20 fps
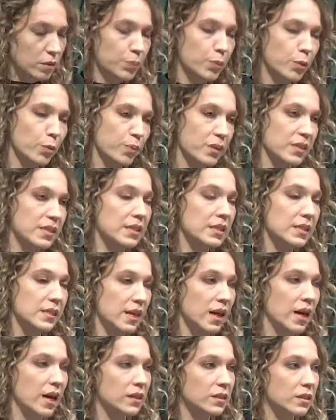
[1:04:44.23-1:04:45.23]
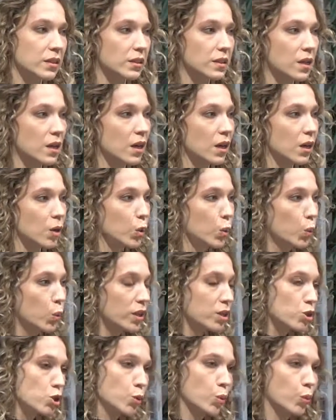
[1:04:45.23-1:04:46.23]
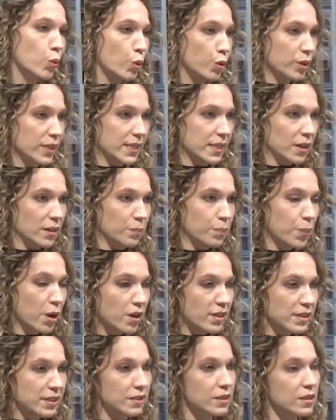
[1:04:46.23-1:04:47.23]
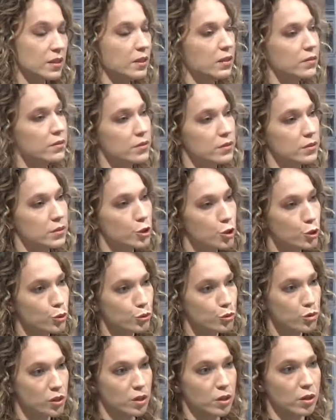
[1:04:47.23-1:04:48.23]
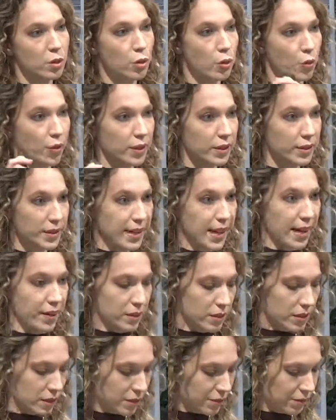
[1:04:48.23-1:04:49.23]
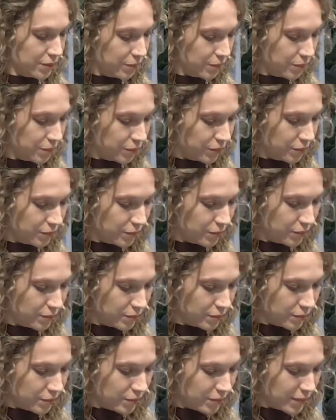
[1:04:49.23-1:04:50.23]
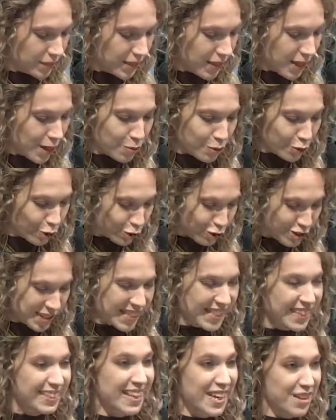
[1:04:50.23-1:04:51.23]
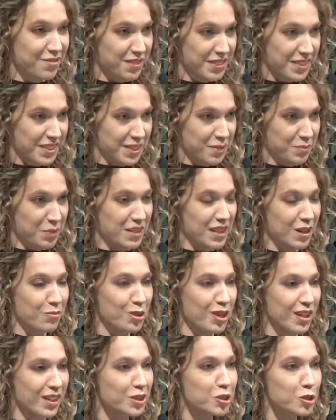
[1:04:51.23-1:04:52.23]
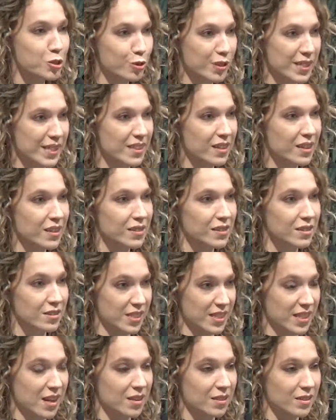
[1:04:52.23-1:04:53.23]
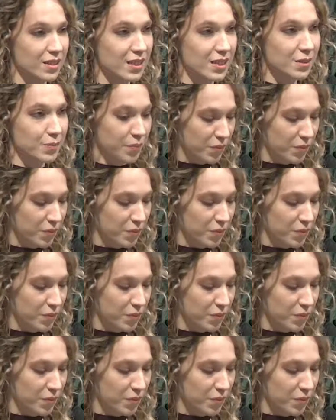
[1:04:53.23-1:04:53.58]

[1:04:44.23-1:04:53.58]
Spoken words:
pupils decided which words are positive, neutral, or negative. I will not translate everything, but I would like you to see the results.